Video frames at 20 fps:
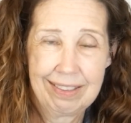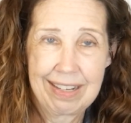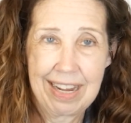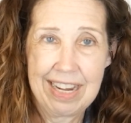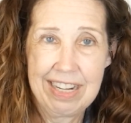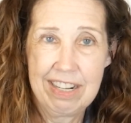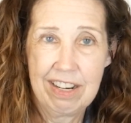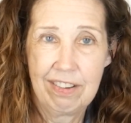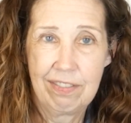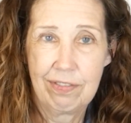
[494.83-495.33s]

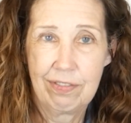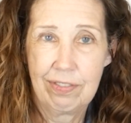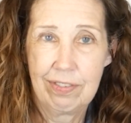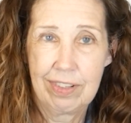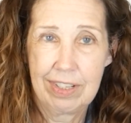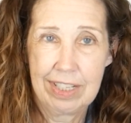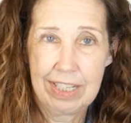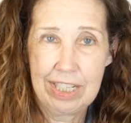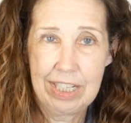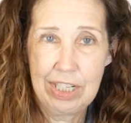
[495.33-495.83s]
kind of
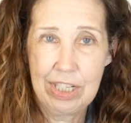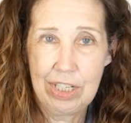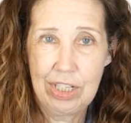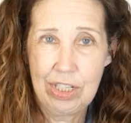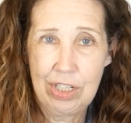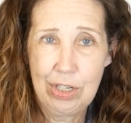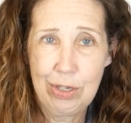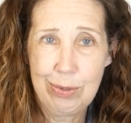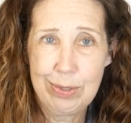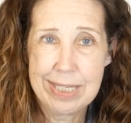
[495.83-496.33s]

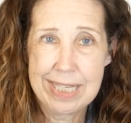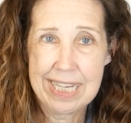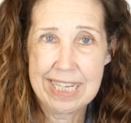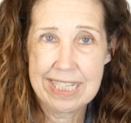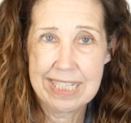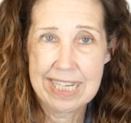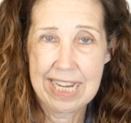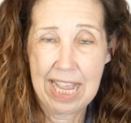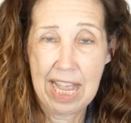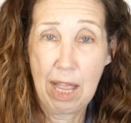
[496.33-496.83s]
use
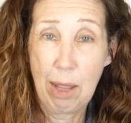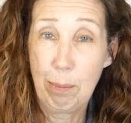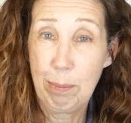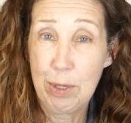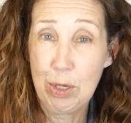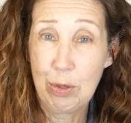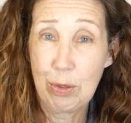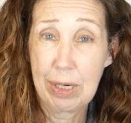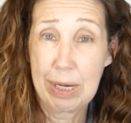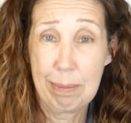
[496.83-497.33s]
it to help
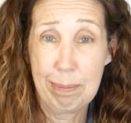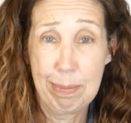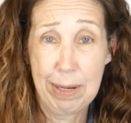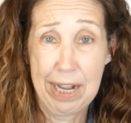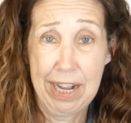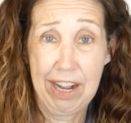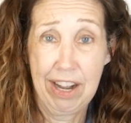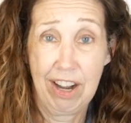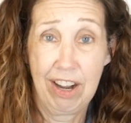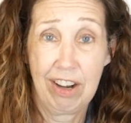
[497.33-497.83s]
you
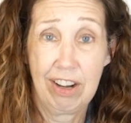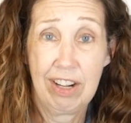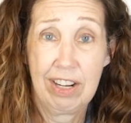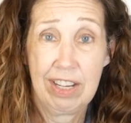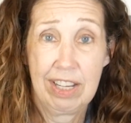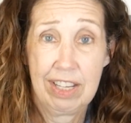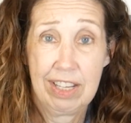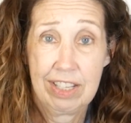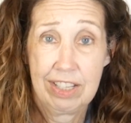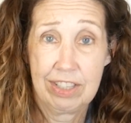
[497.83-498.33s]
compare
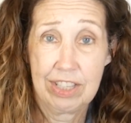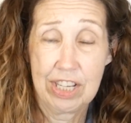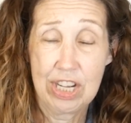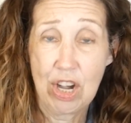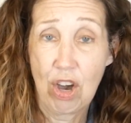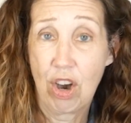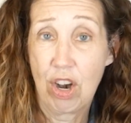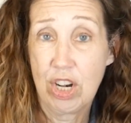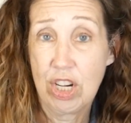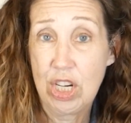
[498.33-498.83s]
the
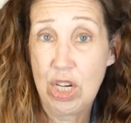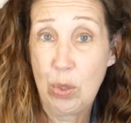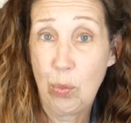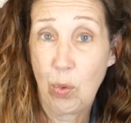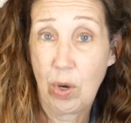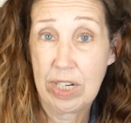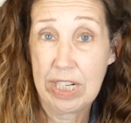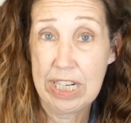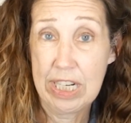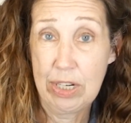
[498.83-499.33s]
yarn you
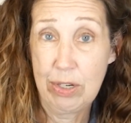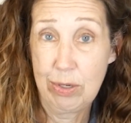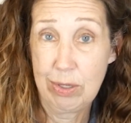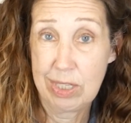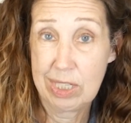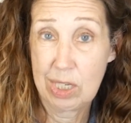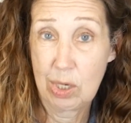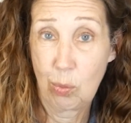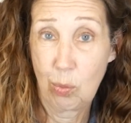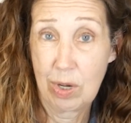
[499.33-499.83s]
want to
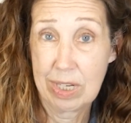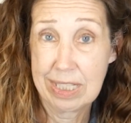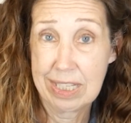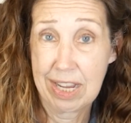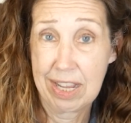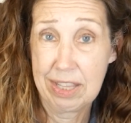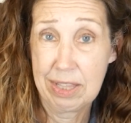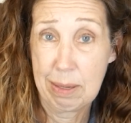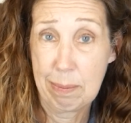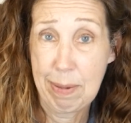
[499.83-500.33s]
use to what's
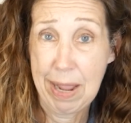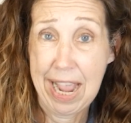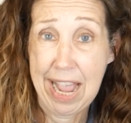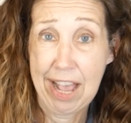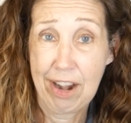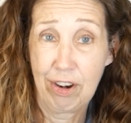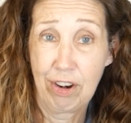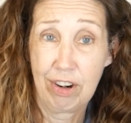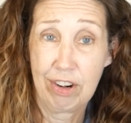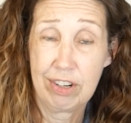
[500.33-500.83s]
on the
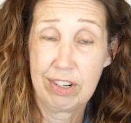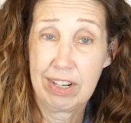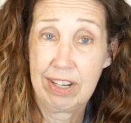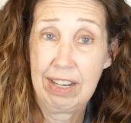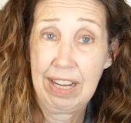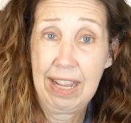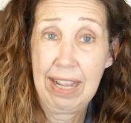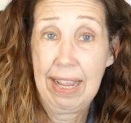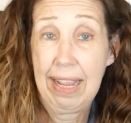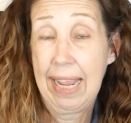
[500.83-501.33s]
pattern,
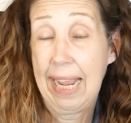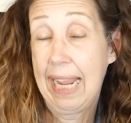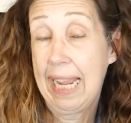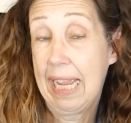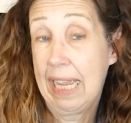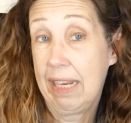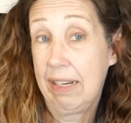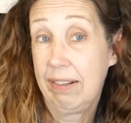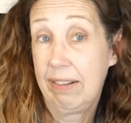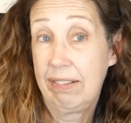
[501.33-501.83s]

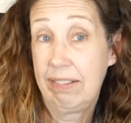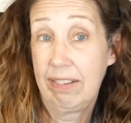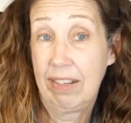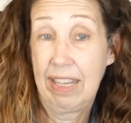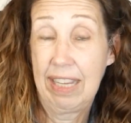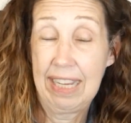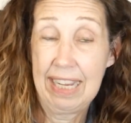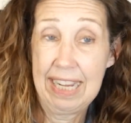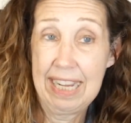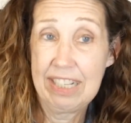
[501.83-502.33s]
and
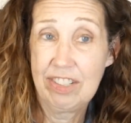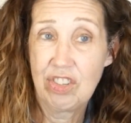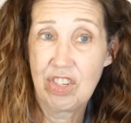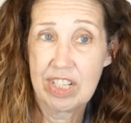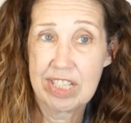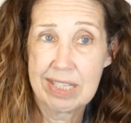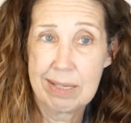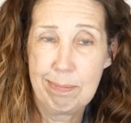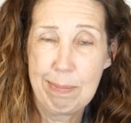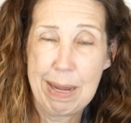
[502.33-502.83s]

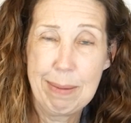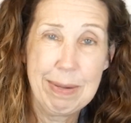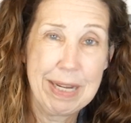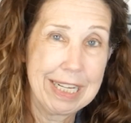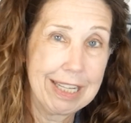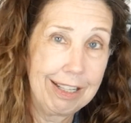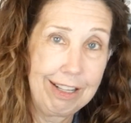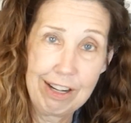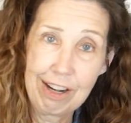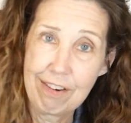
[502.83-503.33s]
just maybe
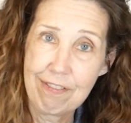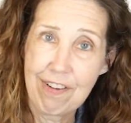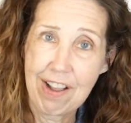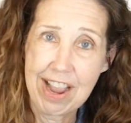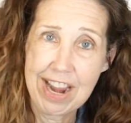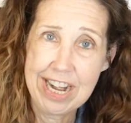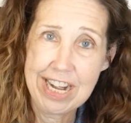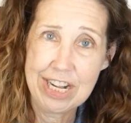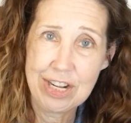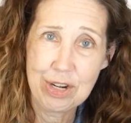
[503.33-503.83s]

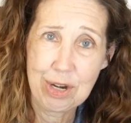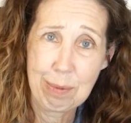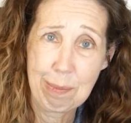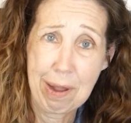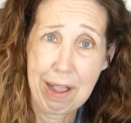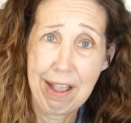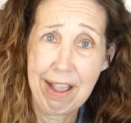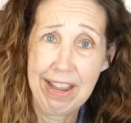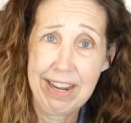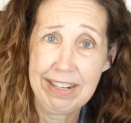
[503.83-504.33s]
clarify in your
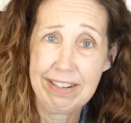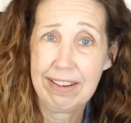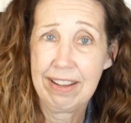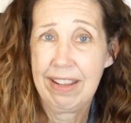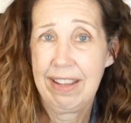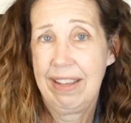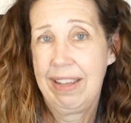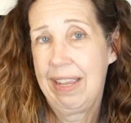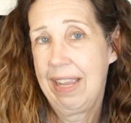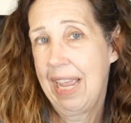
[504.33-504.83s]
mind
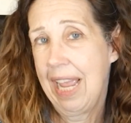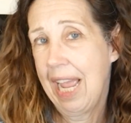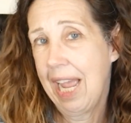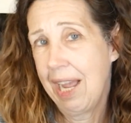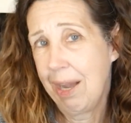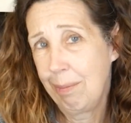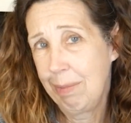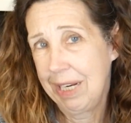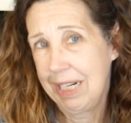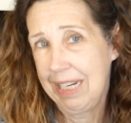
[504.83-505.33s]

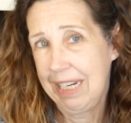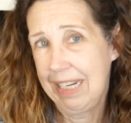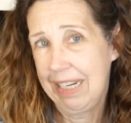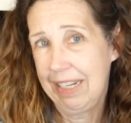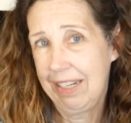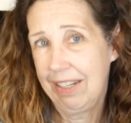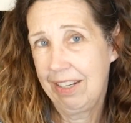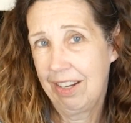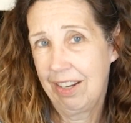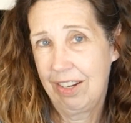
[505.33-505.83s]
how
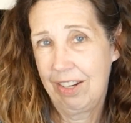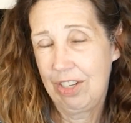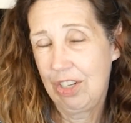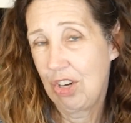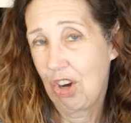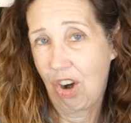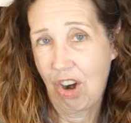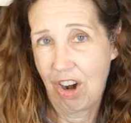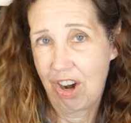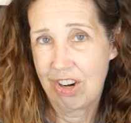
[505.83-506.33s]
many
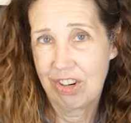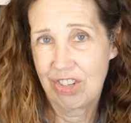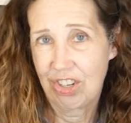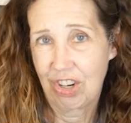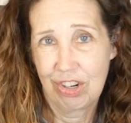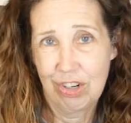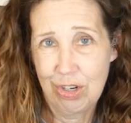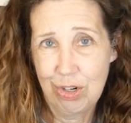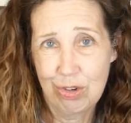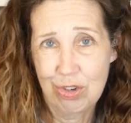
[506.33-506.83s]
yards
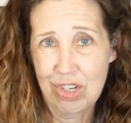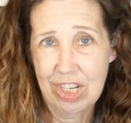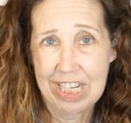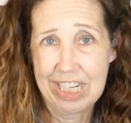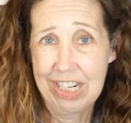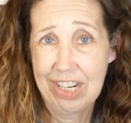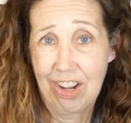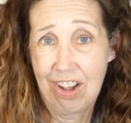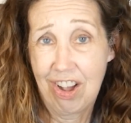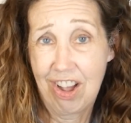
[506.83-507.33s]
are
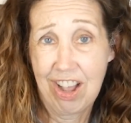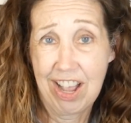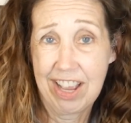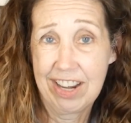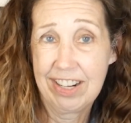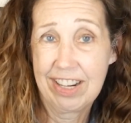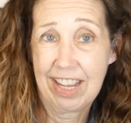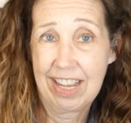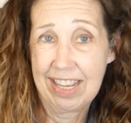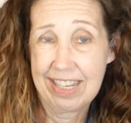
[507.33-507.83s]
usually
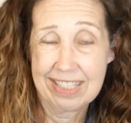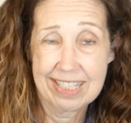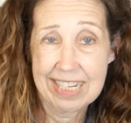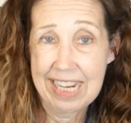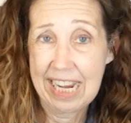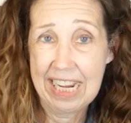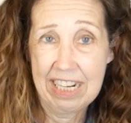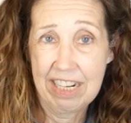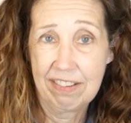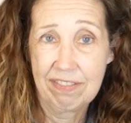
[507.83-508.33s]
on a
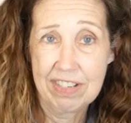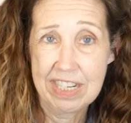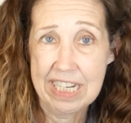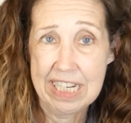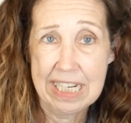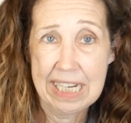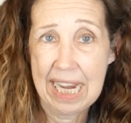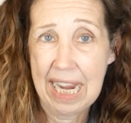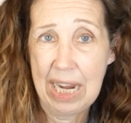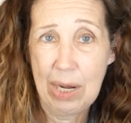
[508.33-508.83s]
skein of
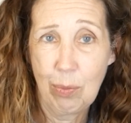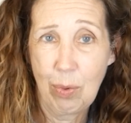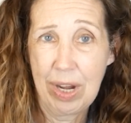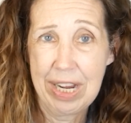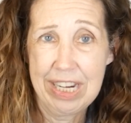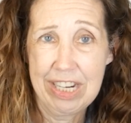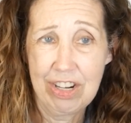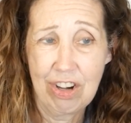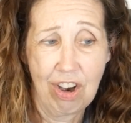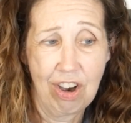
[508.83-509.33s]
DK
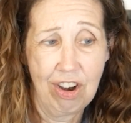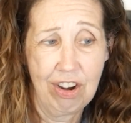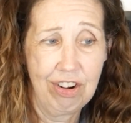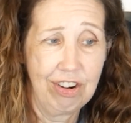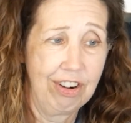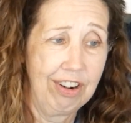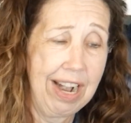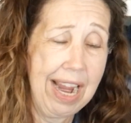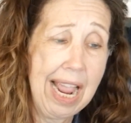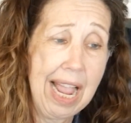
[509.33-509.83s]
weight yarn,
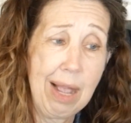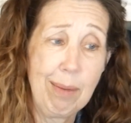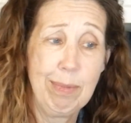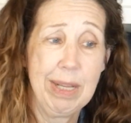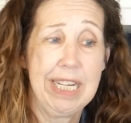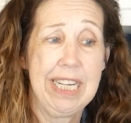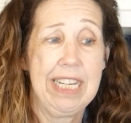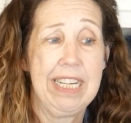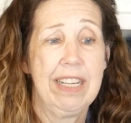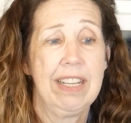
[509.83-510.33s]
or how
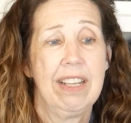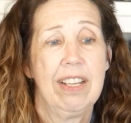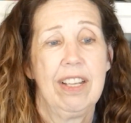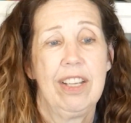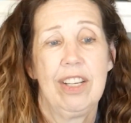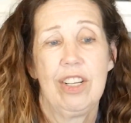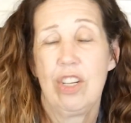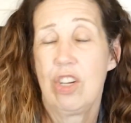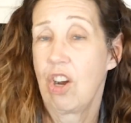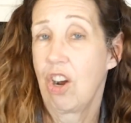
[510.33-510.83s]
many
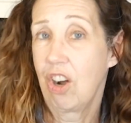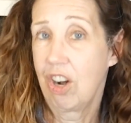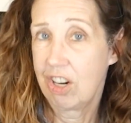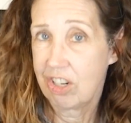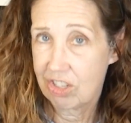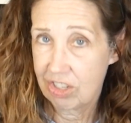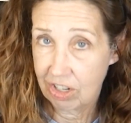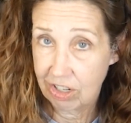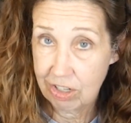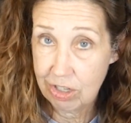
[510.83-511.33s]

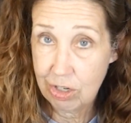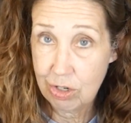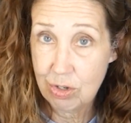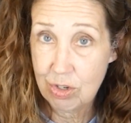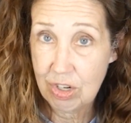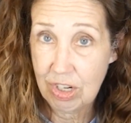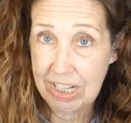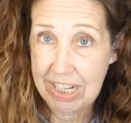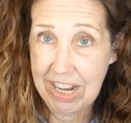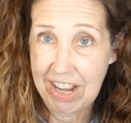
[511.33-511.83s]
yards are
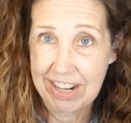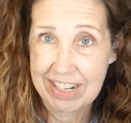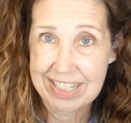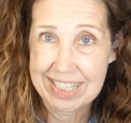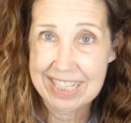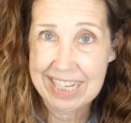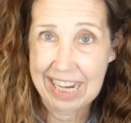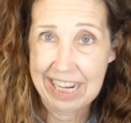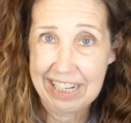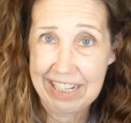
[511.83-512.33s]
usually on a
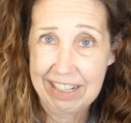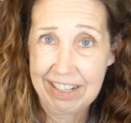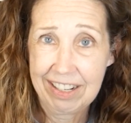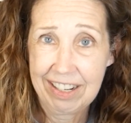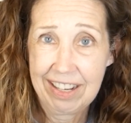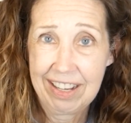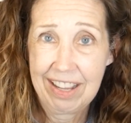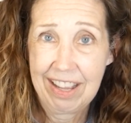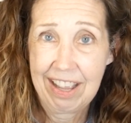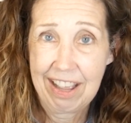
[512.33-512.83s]
skein
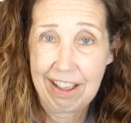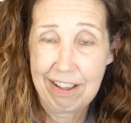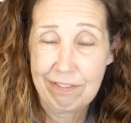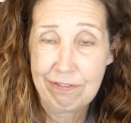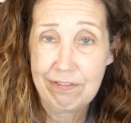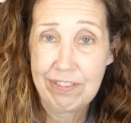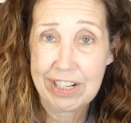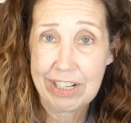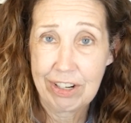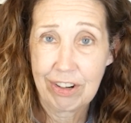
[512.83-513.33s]
of
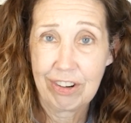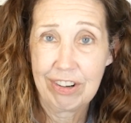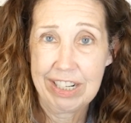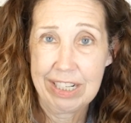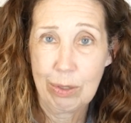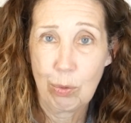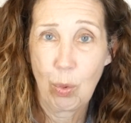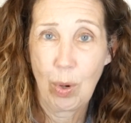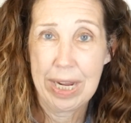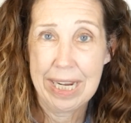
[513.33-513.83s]

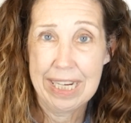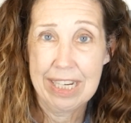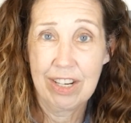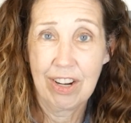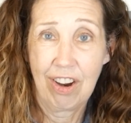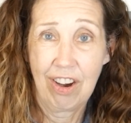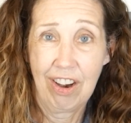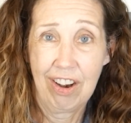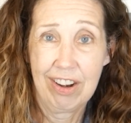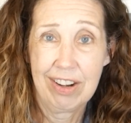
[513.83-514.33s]
fingering weight
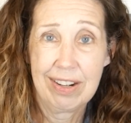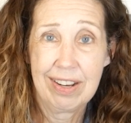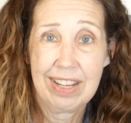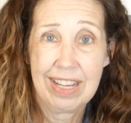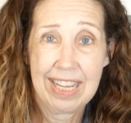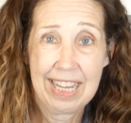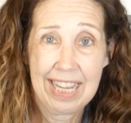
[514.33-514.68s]
yarn.